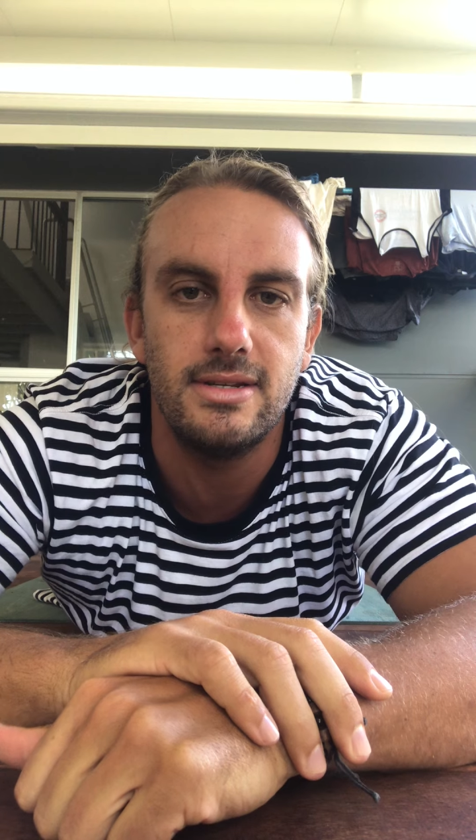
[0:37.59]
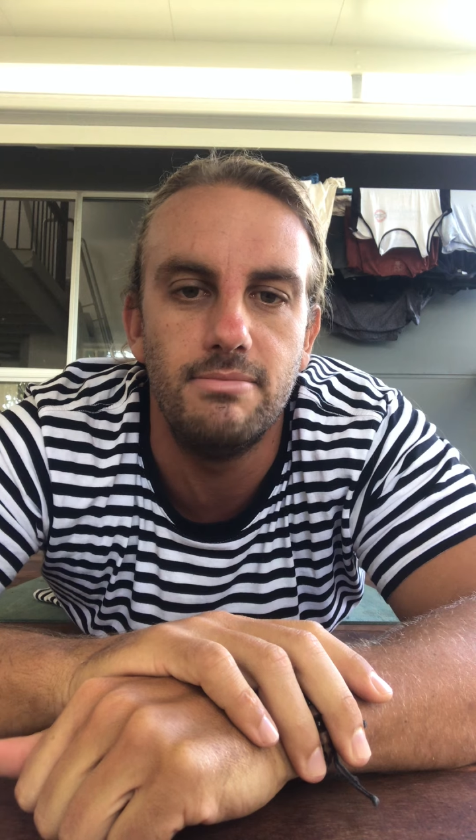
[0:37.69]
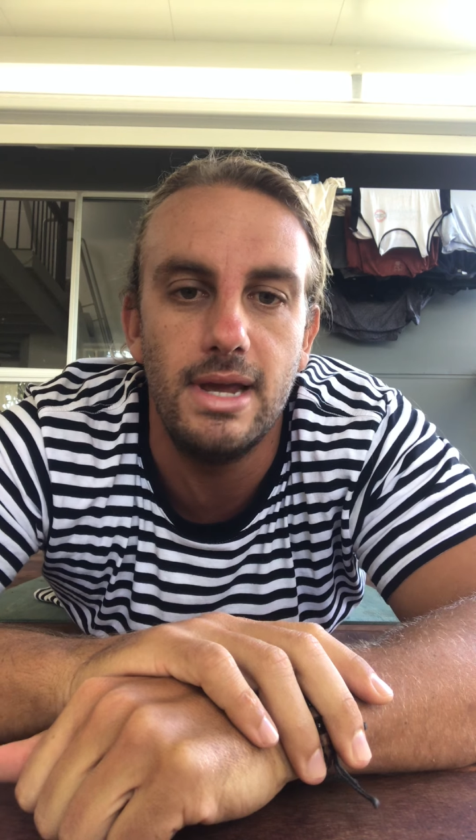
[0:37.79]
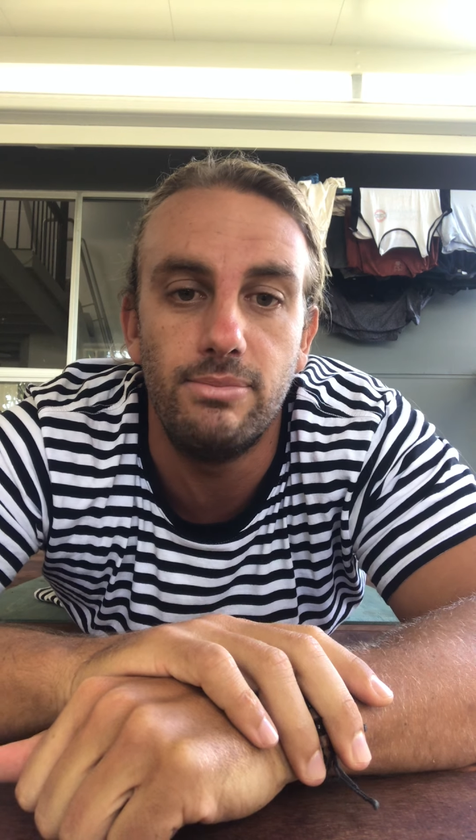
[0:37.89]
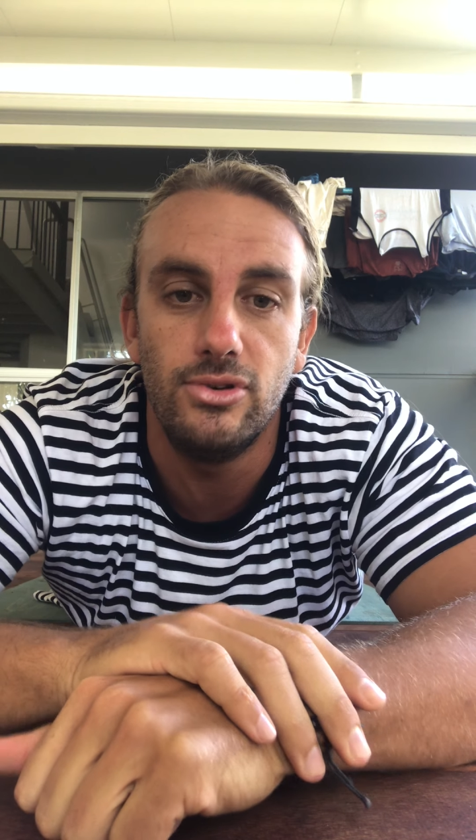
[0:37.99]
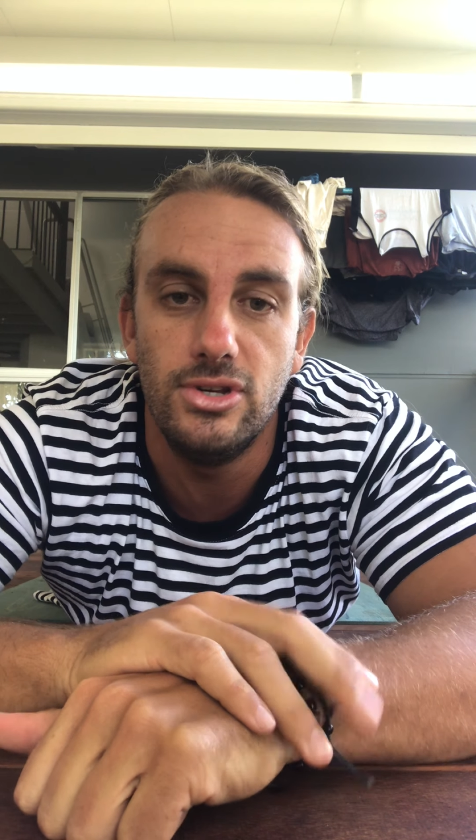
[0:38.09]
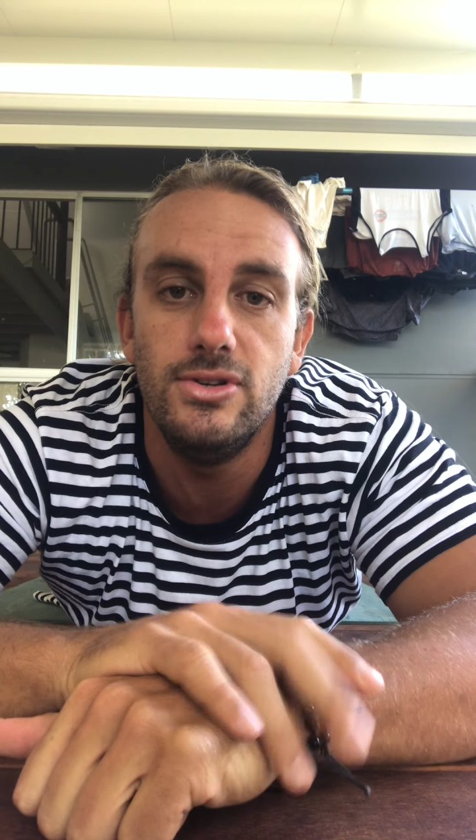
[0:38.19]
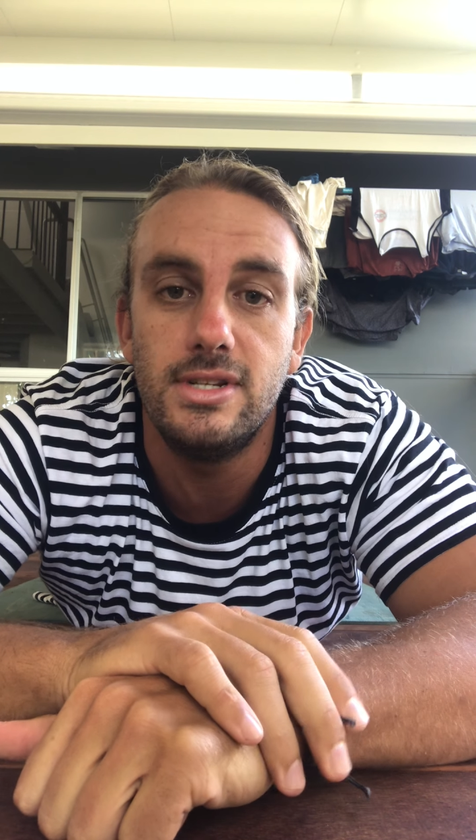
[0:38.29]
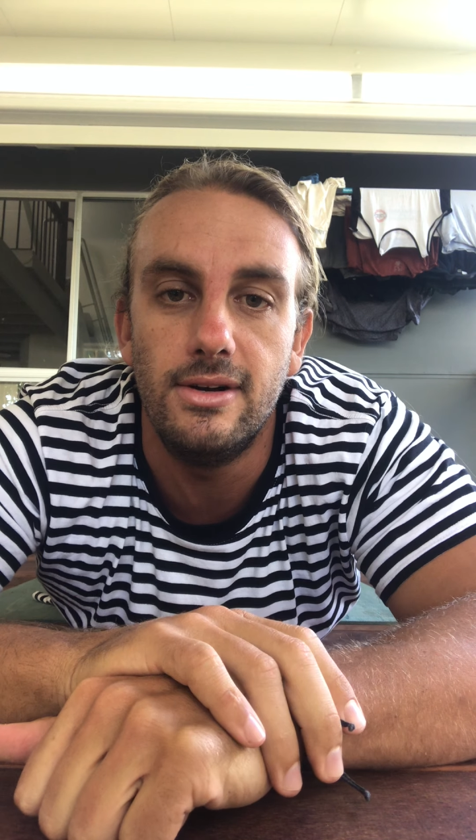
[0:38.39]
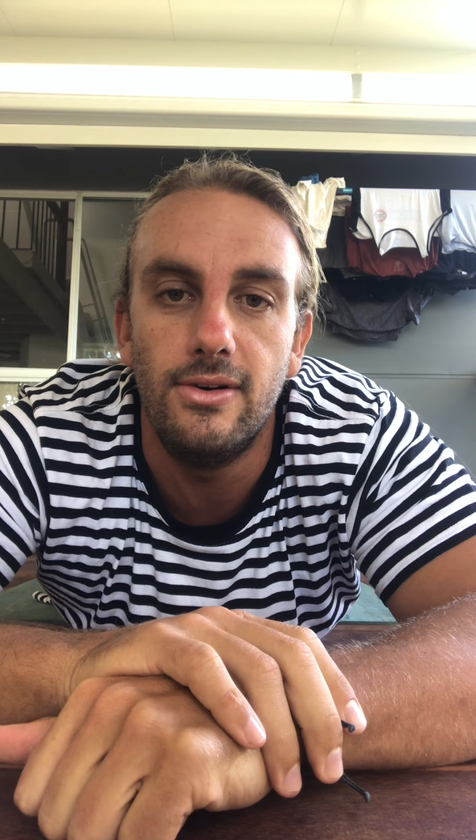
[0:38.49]
Some people
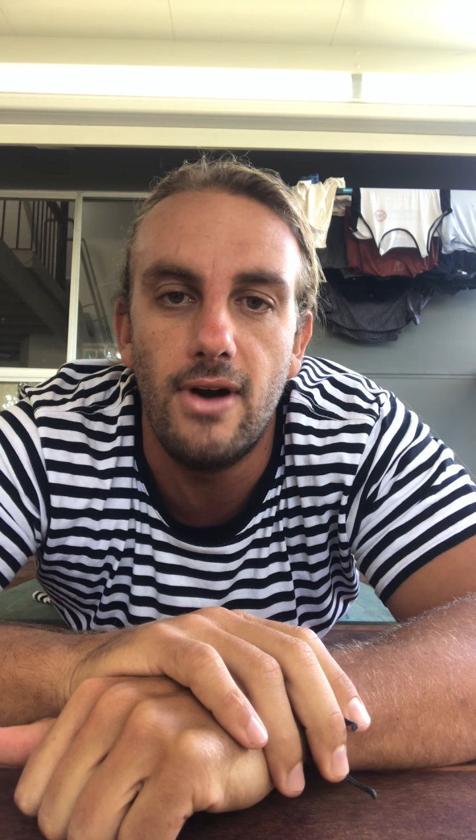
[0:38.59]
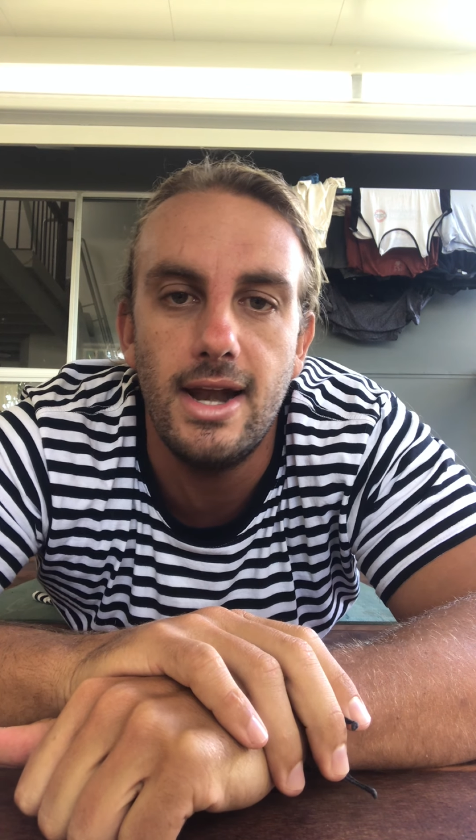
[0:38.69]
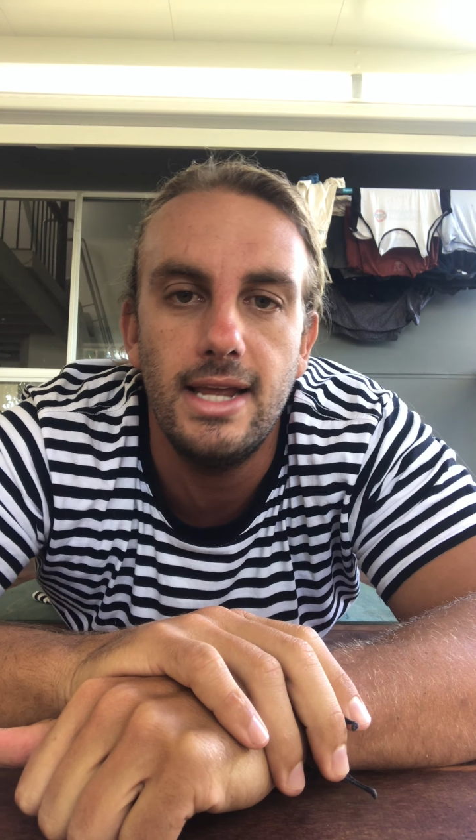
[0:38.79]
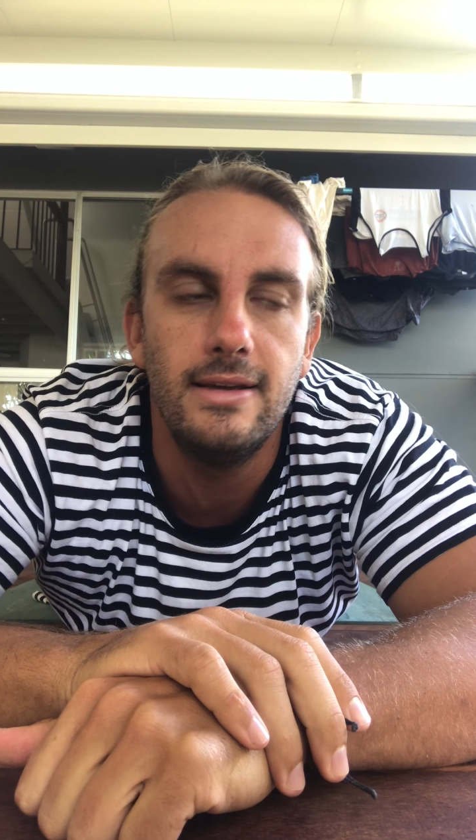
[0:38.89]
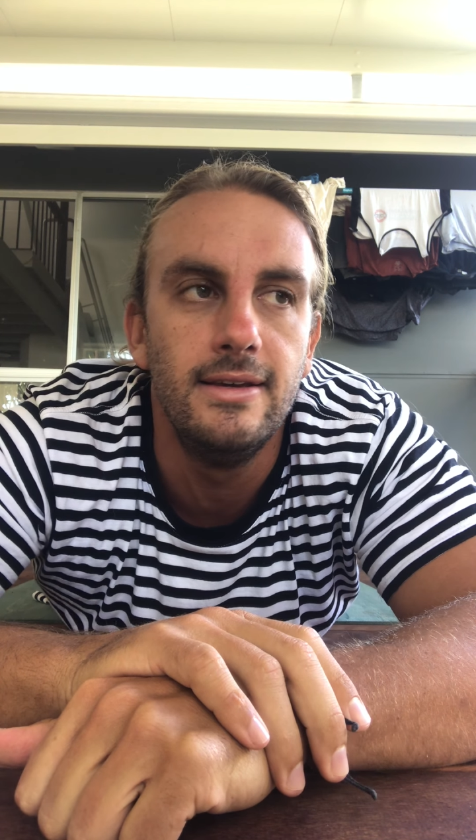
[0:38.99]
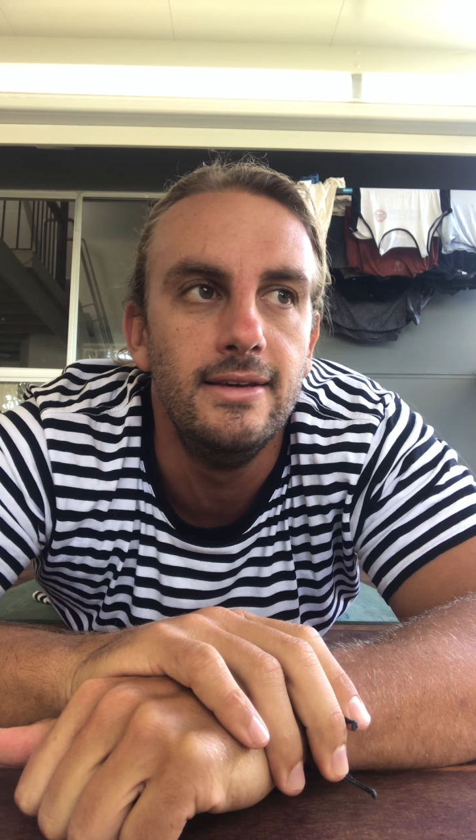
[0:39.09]
used it already.